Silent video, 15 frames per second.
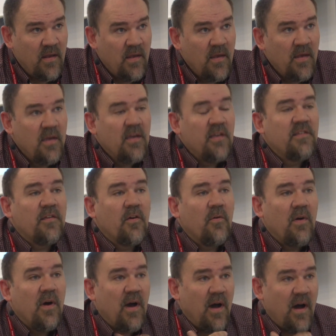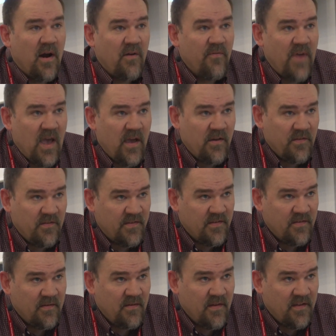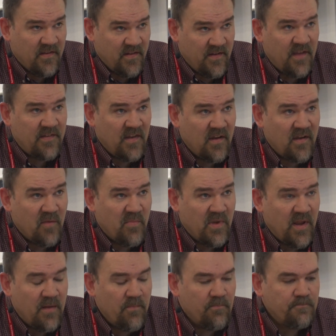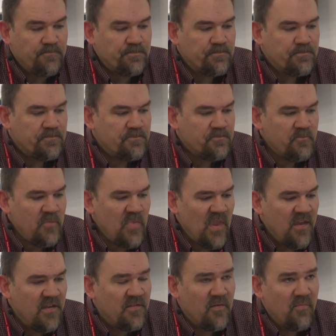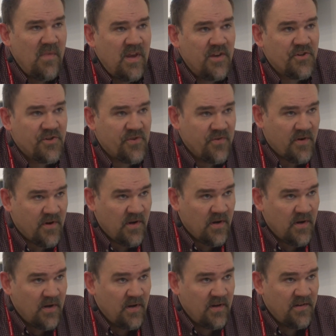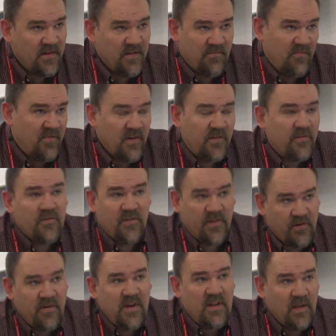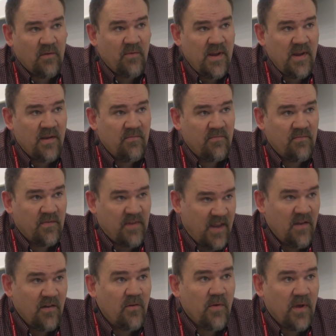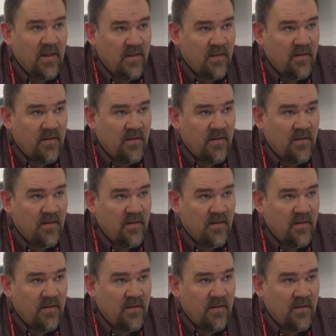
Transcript: Okay. So our values as a testing company is to make sure to the degree that we can do it.